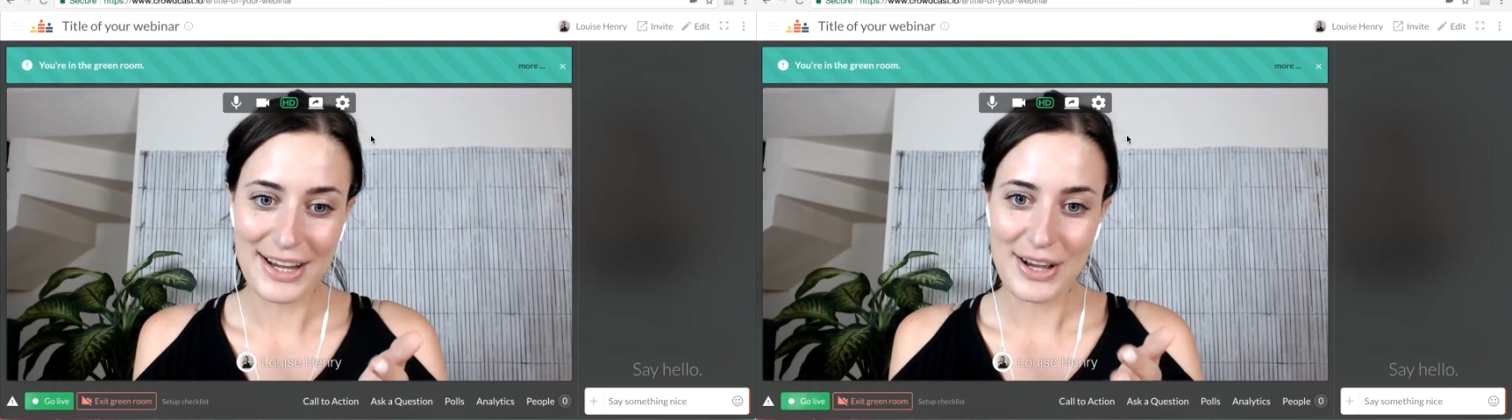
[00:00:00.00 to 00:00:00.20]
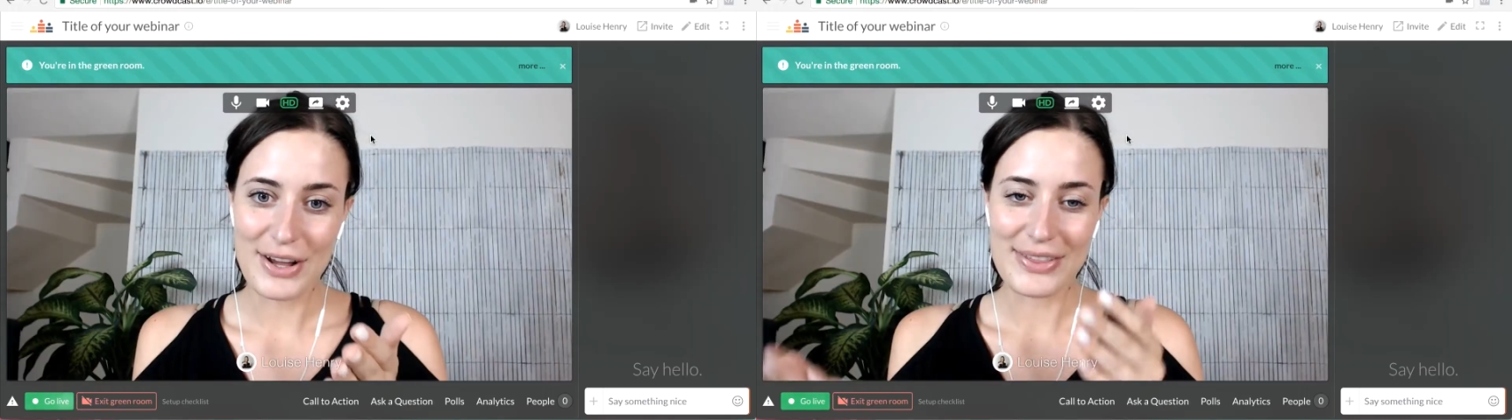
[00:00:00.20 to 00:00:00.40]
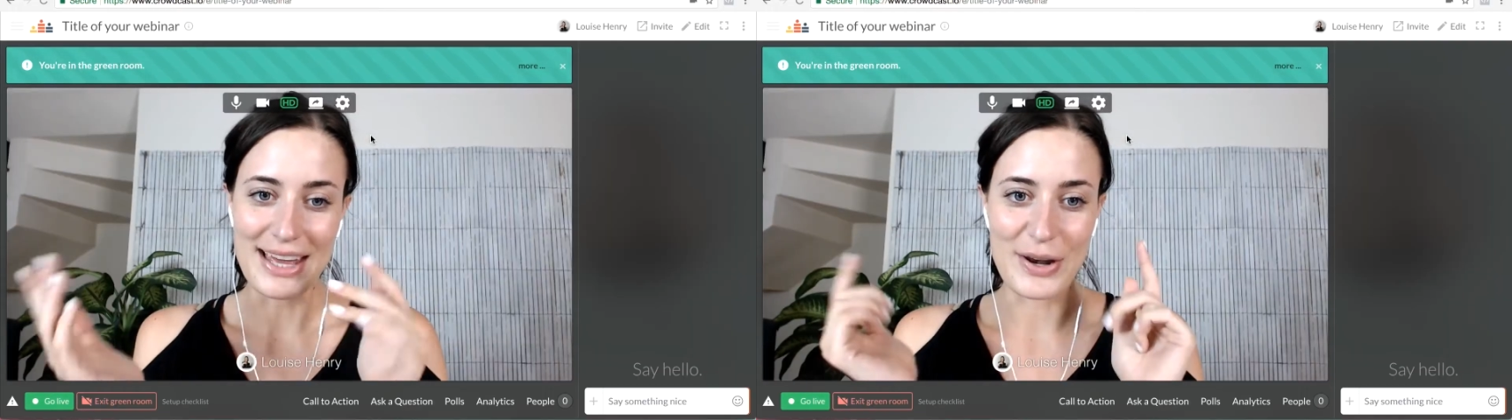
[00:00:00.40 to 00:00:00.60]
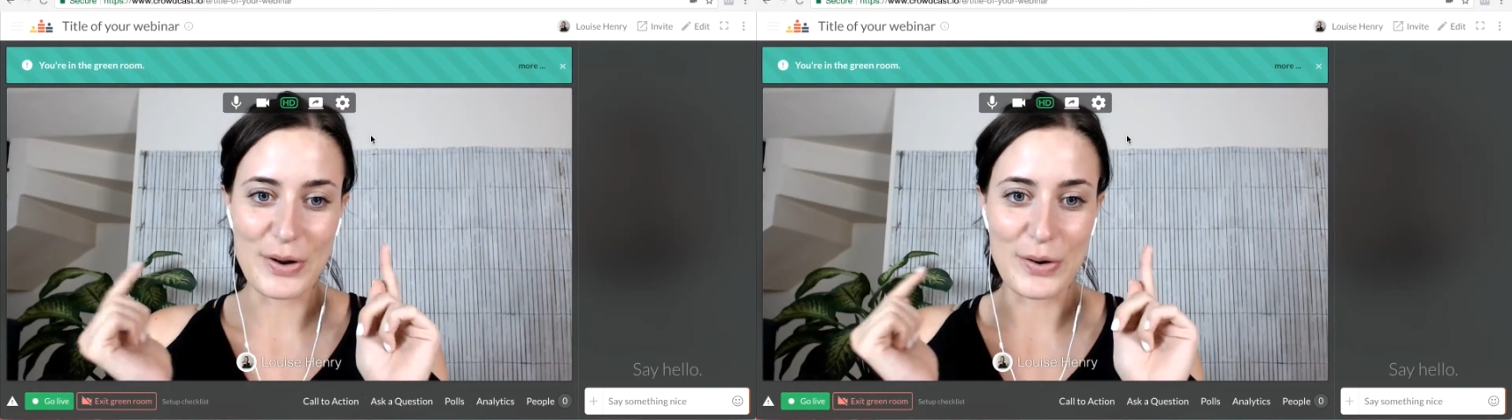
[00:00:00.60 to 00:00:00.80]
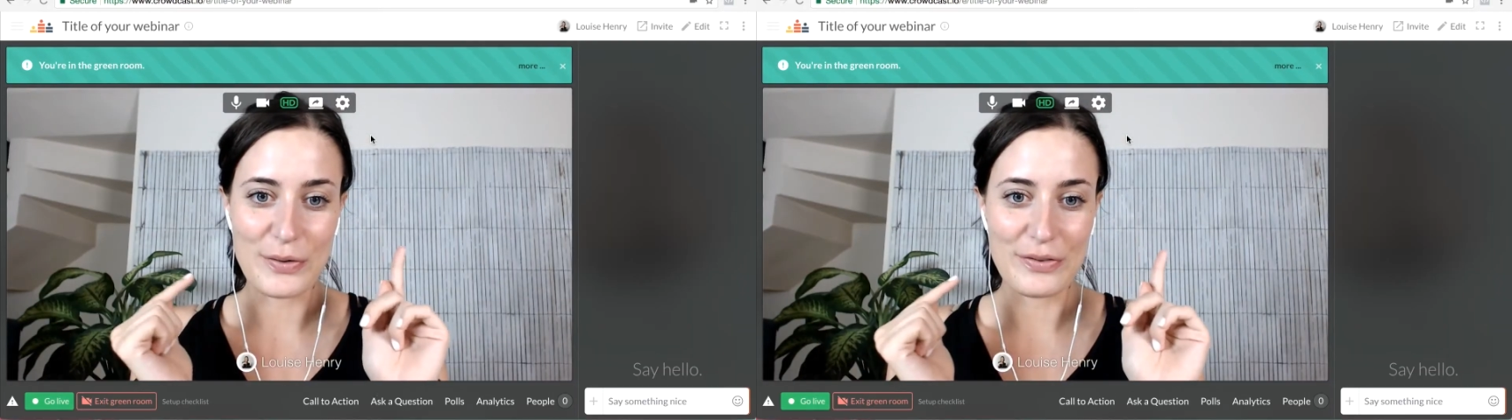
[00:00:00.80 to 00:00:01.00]
It has a
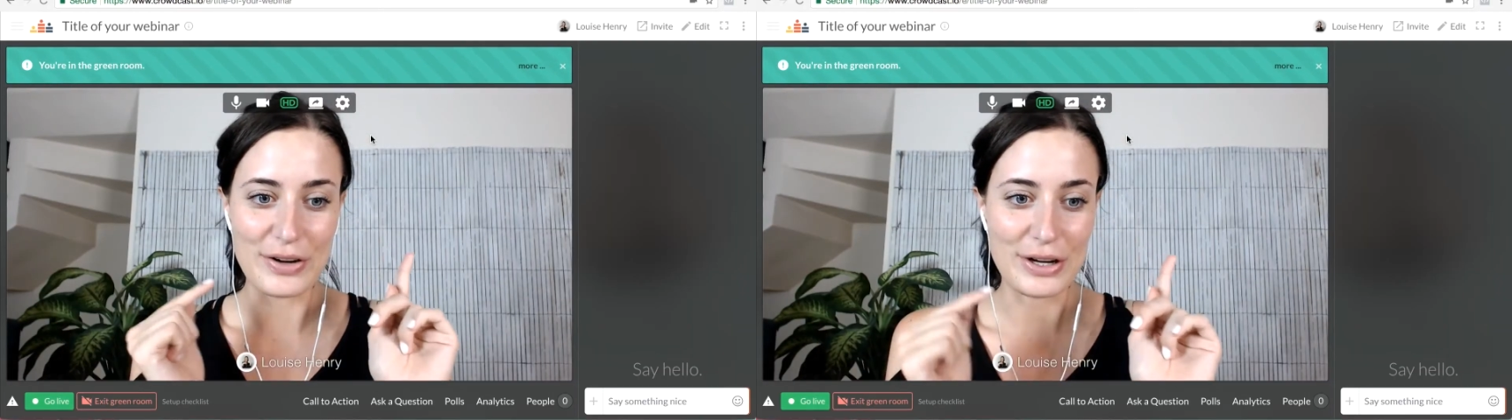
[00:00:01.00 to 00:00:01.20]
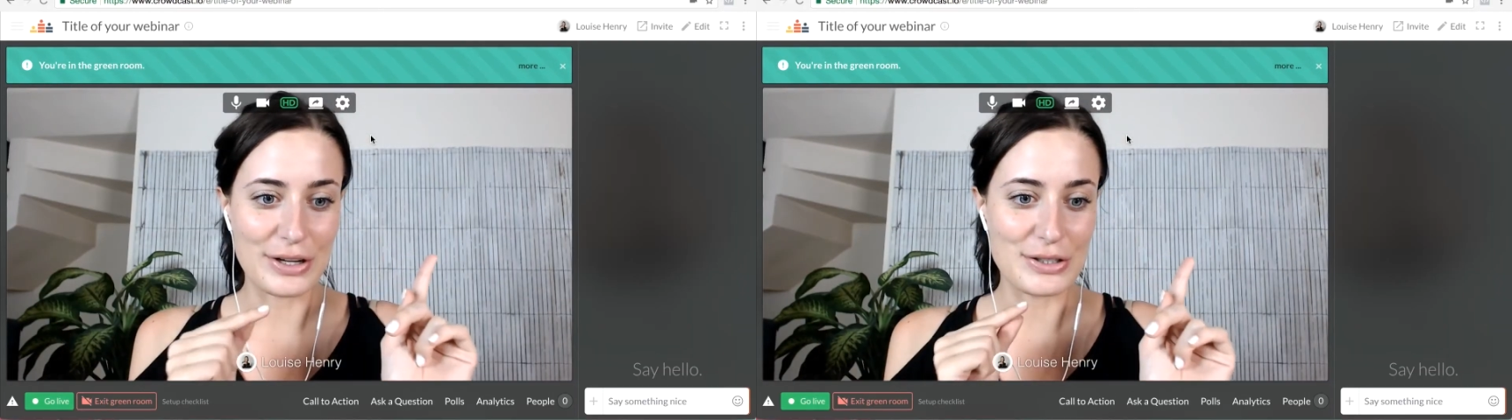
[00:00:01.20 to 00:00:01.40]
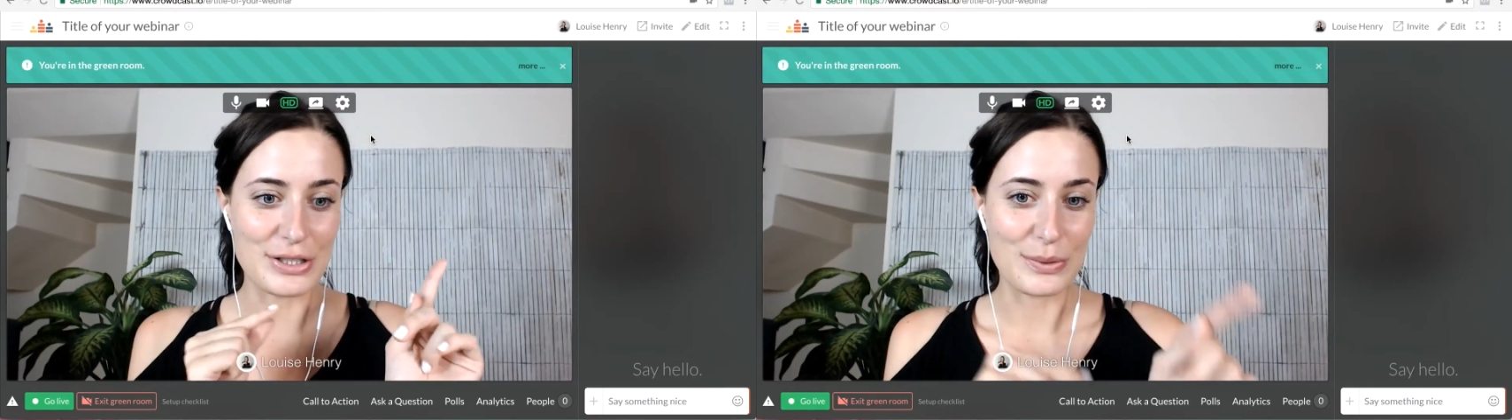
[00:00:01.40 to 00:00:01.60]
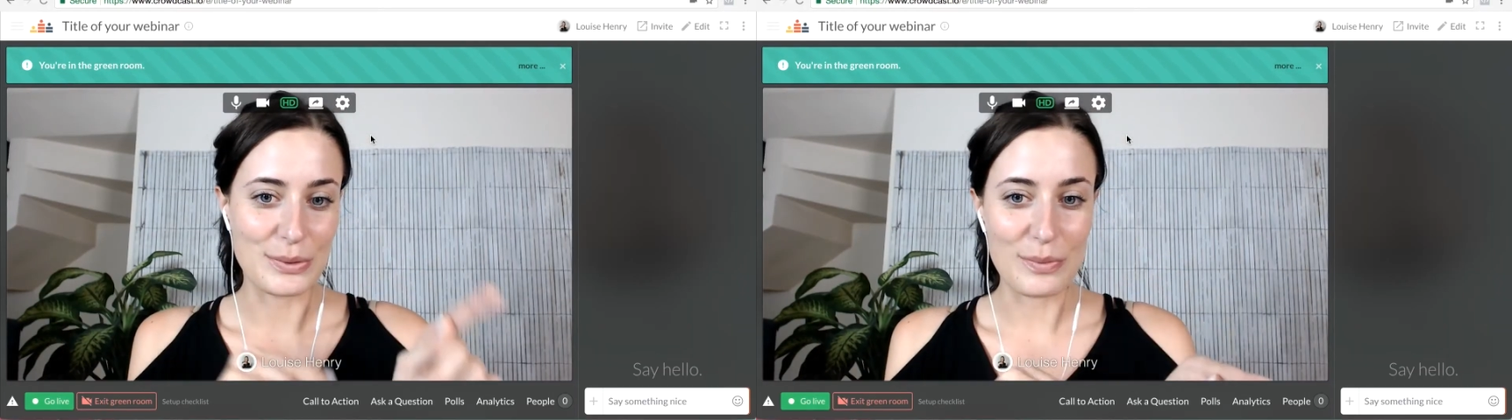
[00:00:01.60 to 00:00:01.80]
really easy